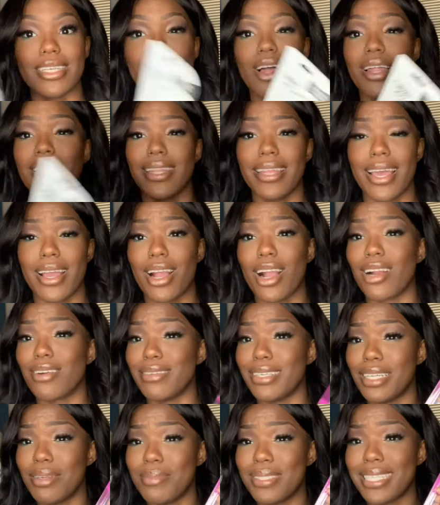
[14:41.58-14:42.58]
and all of that are
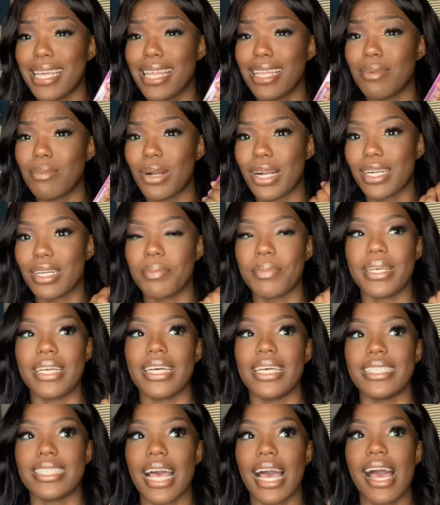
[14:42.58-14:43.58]
written in metallic marker
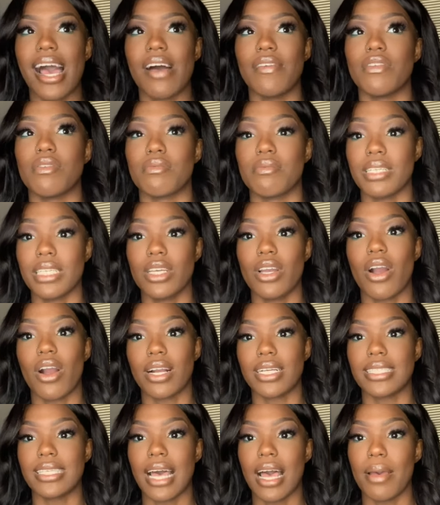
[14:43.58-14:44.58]
because I have a really
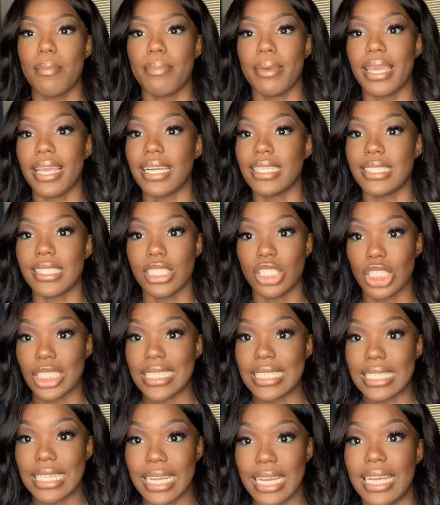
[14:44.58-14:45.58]
hard time paying attention
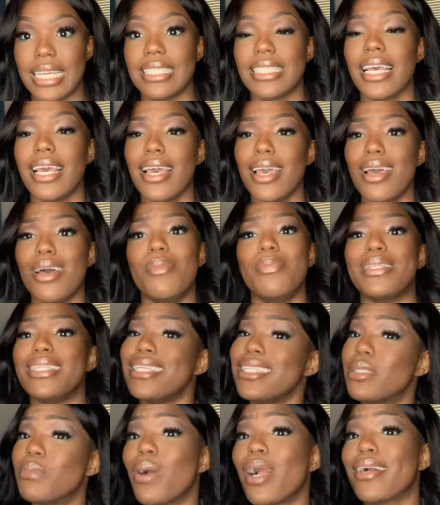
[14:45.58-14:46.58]
in class, but
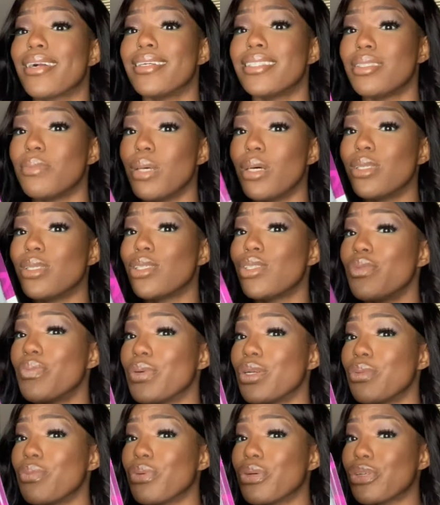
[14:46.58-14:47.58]
these markers smell
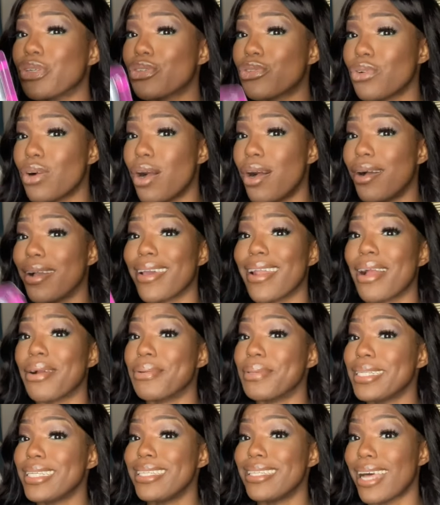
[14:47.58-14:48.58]
super duper strong, and I
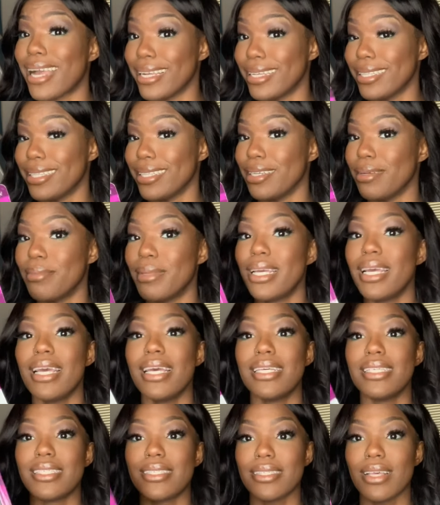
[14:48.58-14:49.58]
really like them.
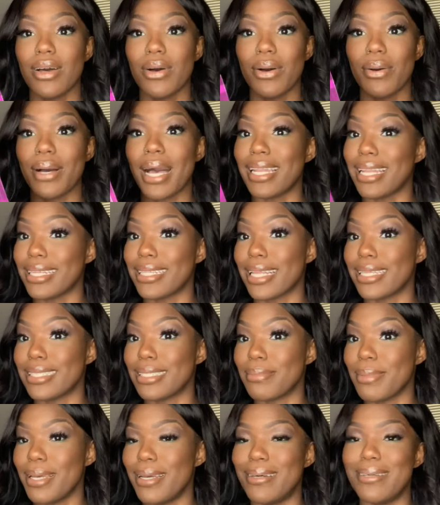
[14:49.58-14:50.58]
So I like that
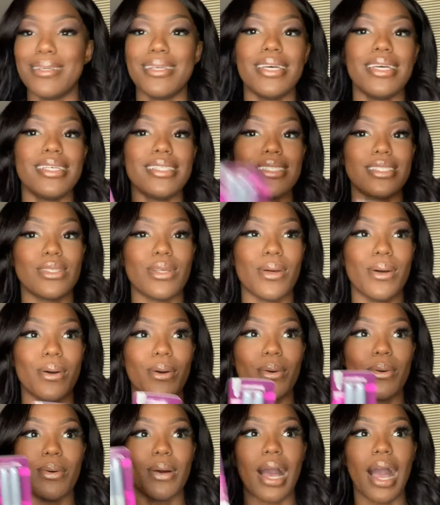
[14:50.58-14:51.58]
smell.
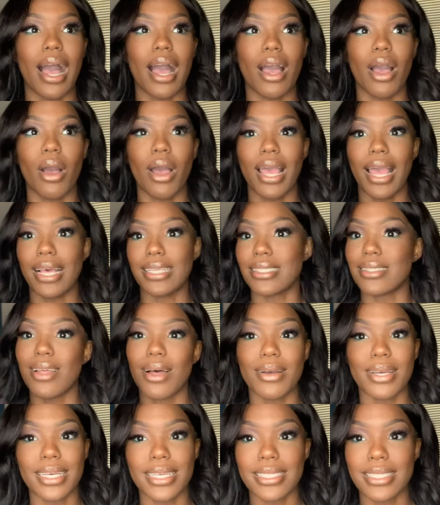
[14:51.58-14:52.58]
So as
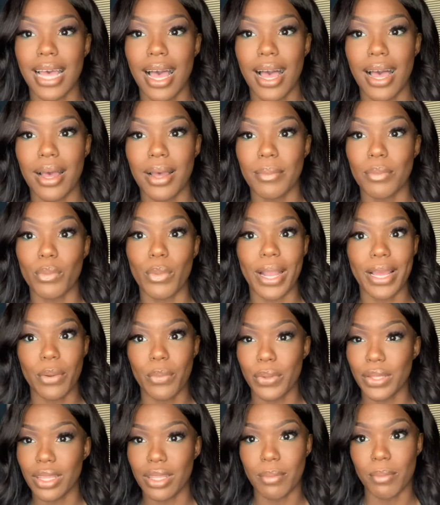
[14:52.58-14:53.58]
long as I'm
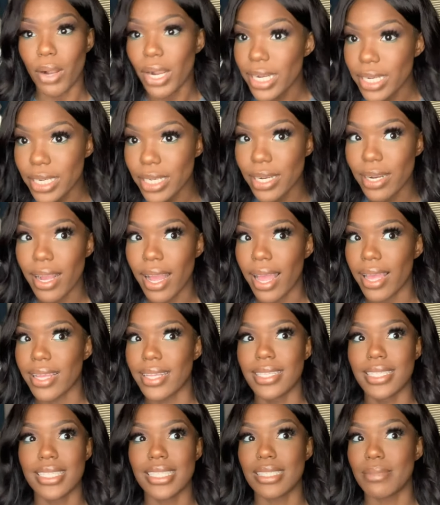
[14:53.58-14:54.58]
writing with the marker, I
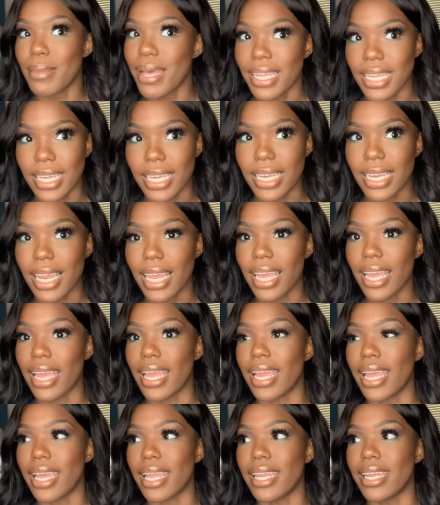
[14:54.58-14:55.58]
can smell it.
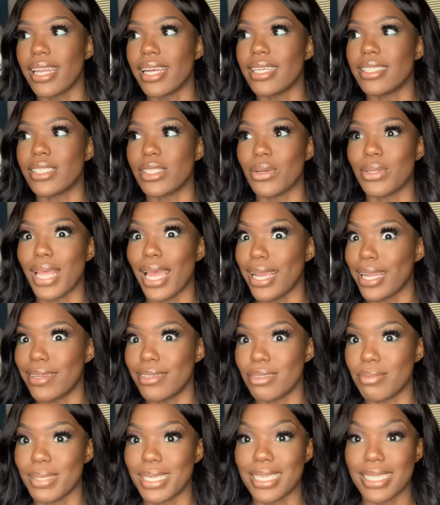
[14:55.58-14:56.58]
And so that
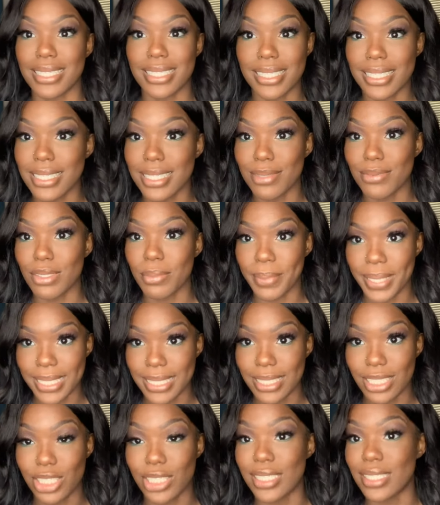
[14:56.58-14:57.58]
gives me an incentive to pay
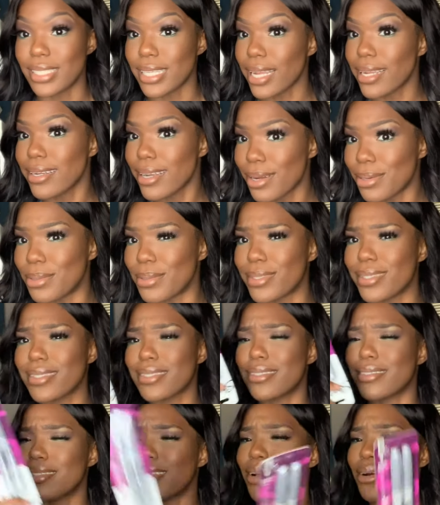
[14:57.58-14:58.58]
attention and take notes.
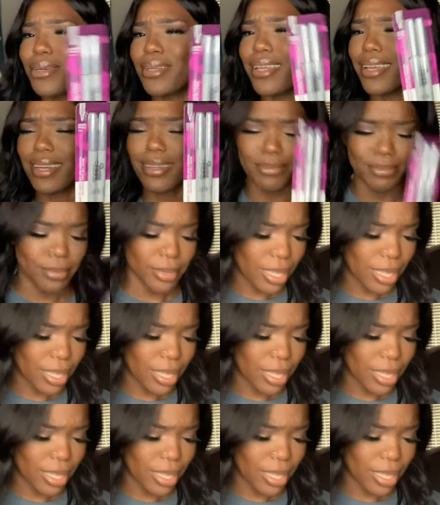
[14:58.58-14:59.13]
So yeah.